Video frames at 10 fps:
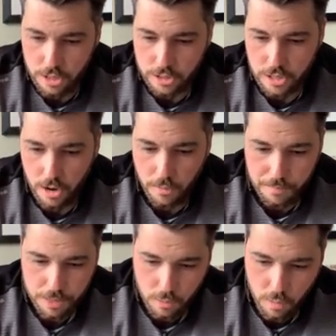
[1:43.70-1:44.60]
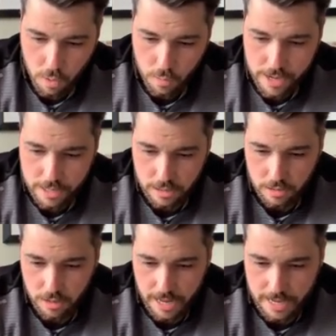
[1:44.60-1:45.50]
So what we're going to
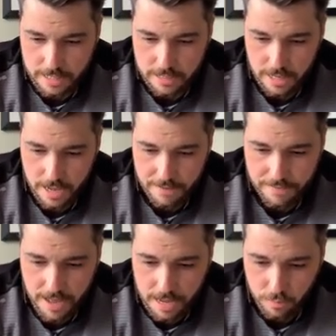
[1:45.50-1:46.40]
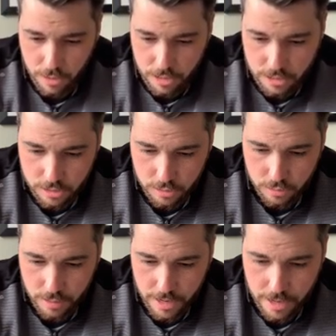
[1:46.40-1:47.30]
look at is, if I were
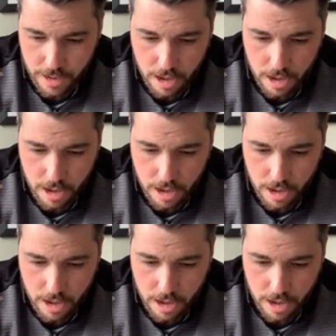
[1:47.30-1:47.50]
to uh,